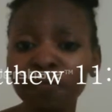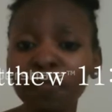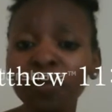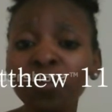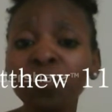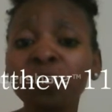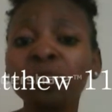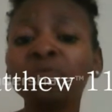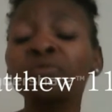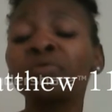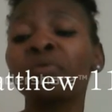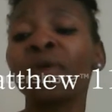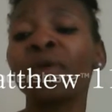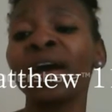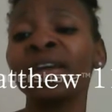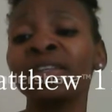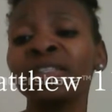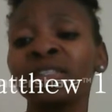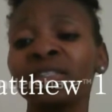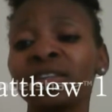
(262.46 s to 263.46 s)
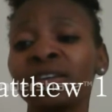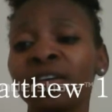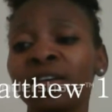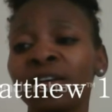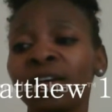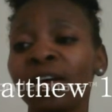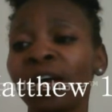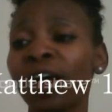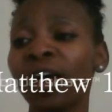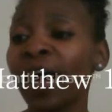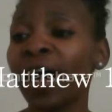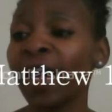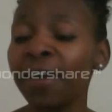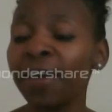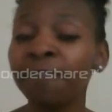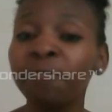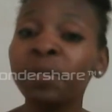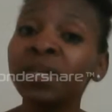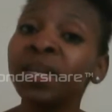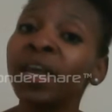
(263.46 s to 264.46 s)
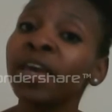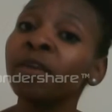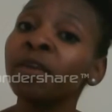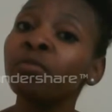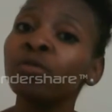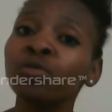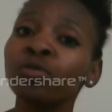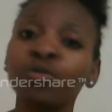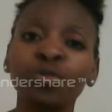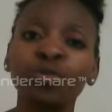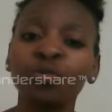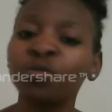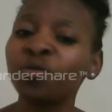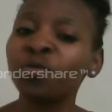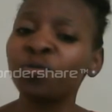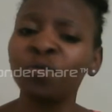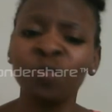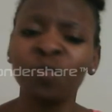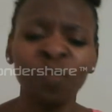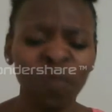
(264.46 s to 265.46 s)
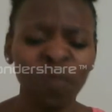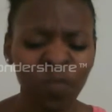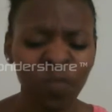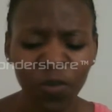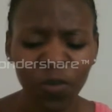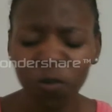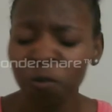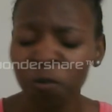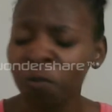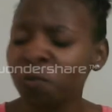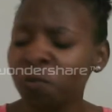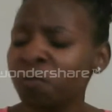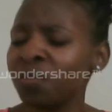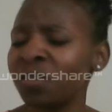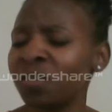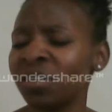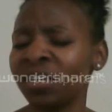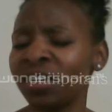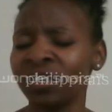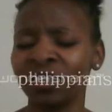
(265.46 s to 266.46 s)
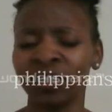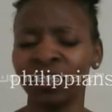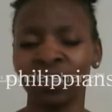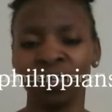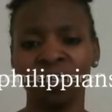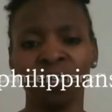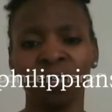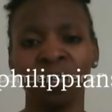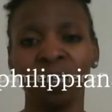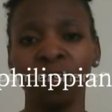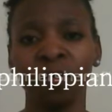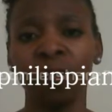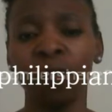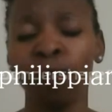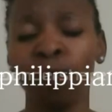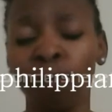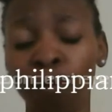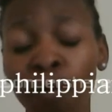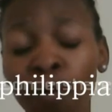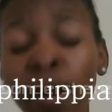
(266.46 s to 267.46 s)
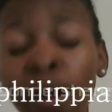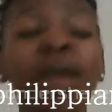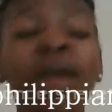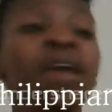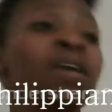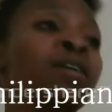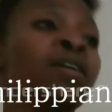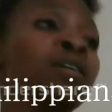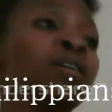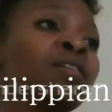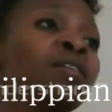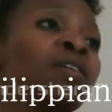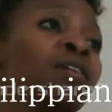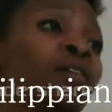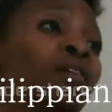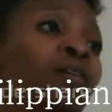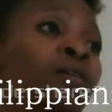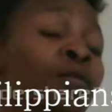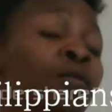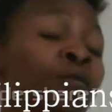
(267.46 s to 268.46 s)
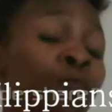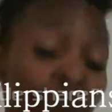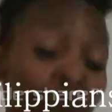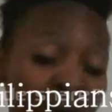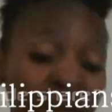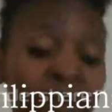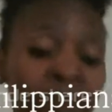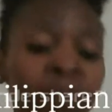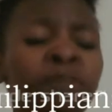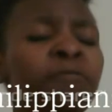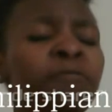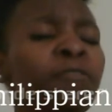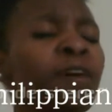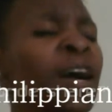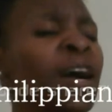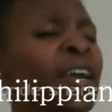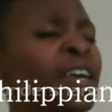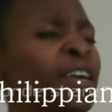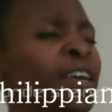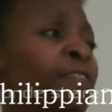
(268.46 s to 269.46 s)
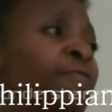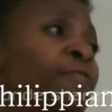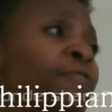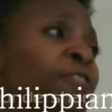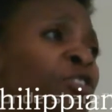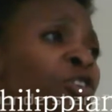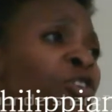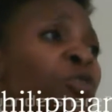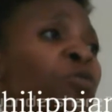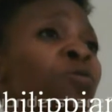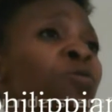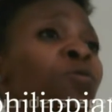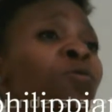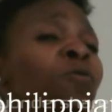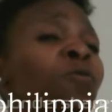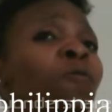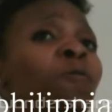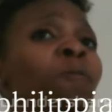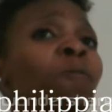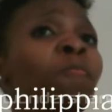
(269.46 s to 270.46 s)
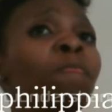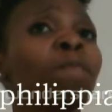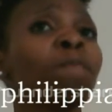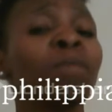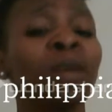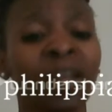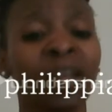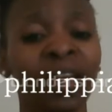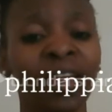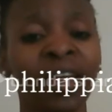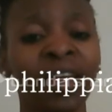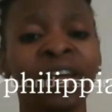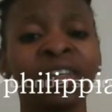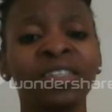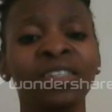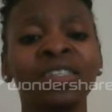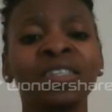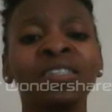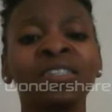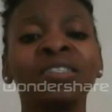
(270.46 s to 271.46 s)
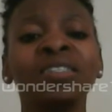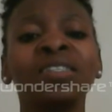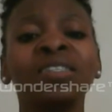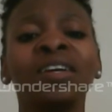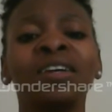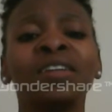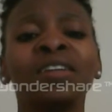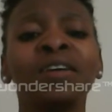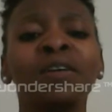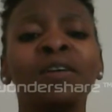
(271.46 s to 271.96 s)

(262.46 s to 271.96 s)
For through Christ, I have been able to do all things way, way before I even knew that He existed.